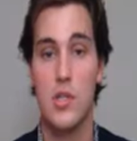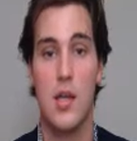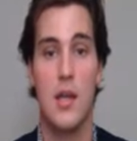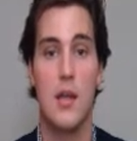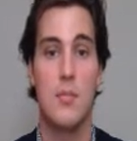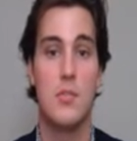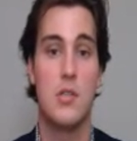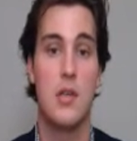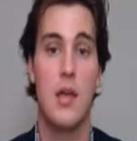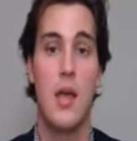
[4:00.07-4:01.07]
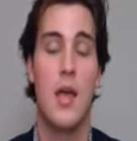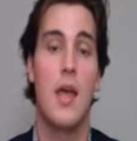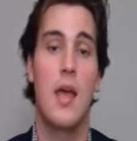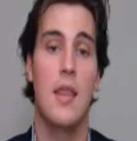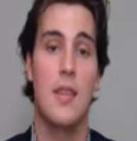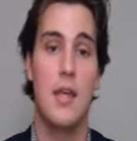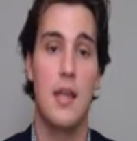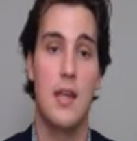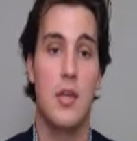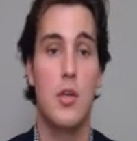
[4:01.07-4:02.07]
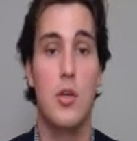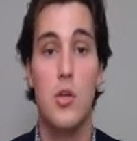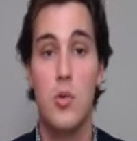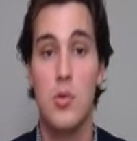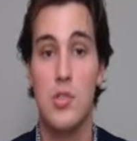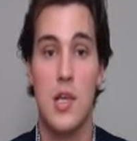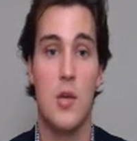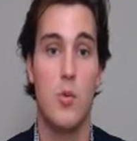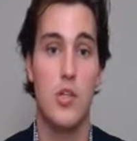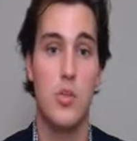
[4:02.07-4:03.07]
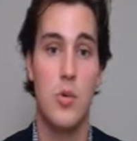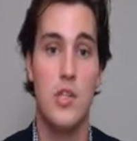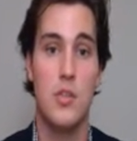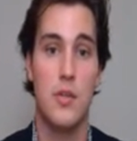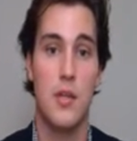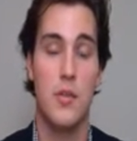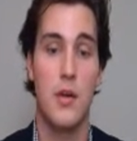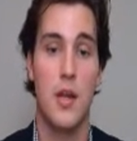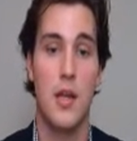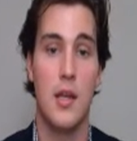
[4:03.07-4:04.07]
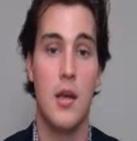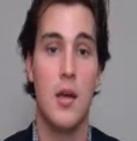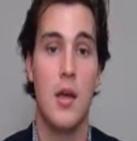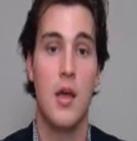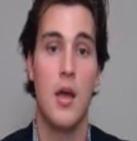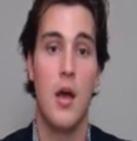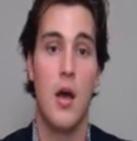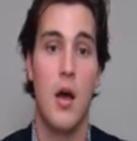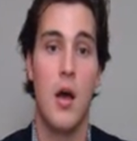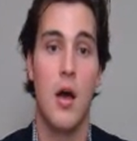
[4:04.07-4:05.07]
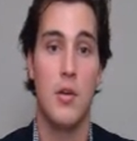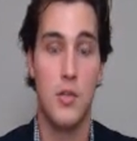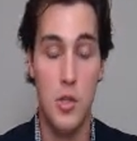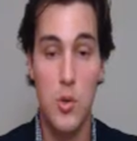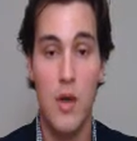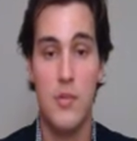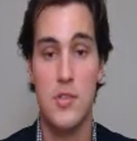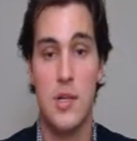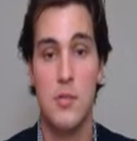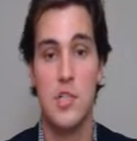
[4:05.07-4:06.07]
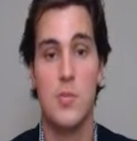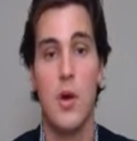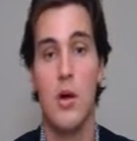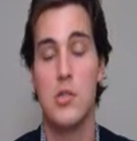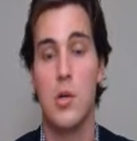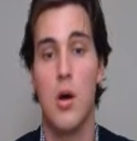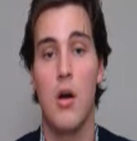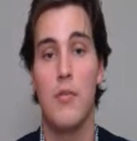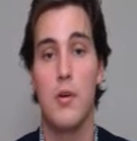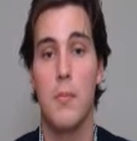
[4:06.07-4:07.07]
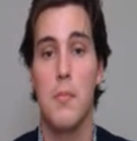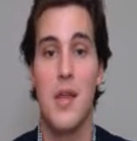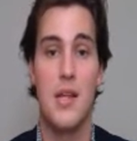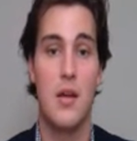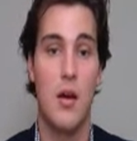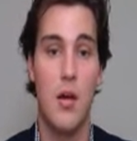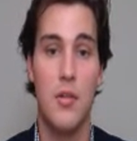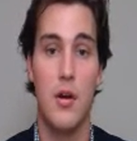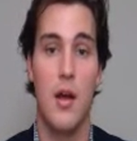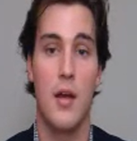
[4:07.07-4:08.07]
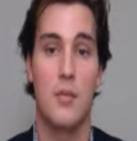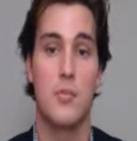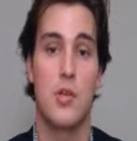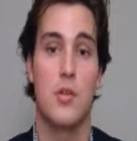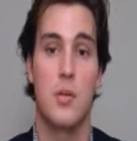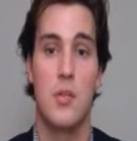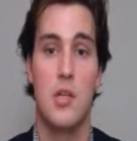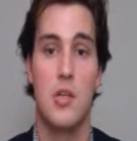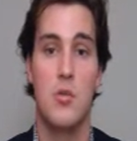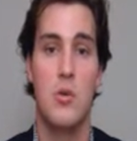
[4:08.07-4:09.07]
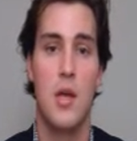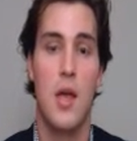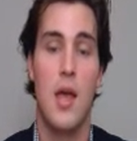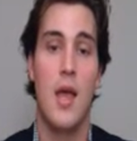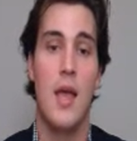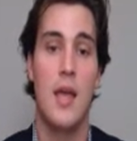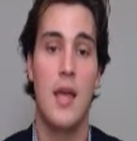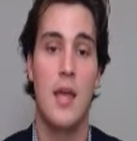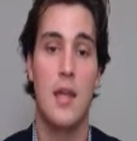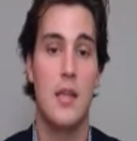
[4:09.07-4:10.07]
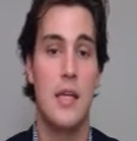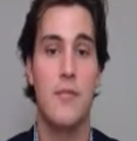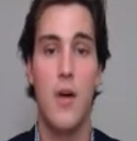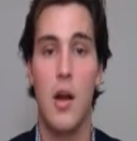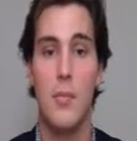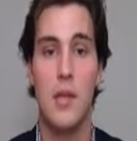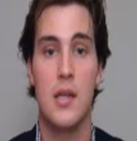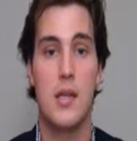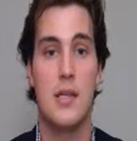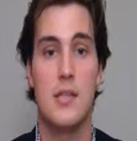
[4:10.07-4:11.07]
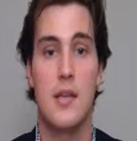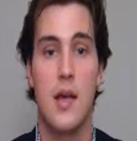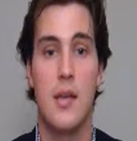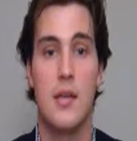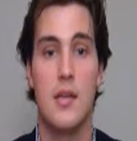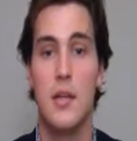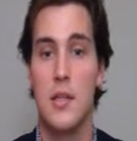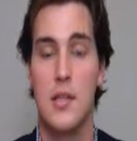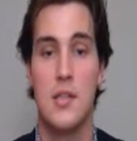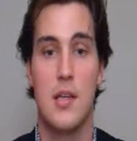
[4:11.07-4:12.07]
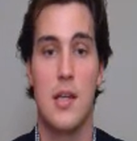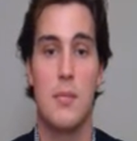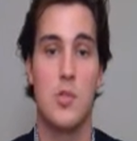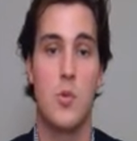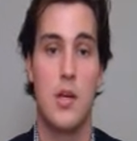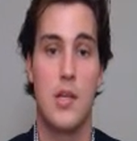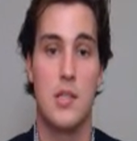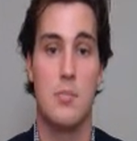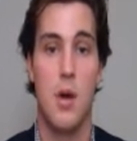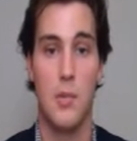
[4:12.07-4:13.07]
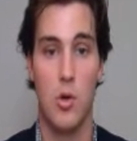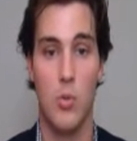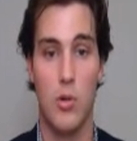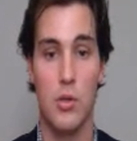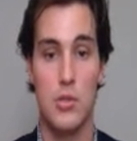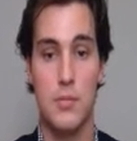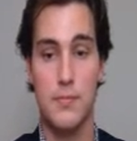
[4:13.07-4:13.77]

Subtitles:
games. And then Nuke's and Which, on the other hand, do offer sandwiches but also offer many other items on their menu. And the environment is not nearly the same as what it is at Mama Goldberg's.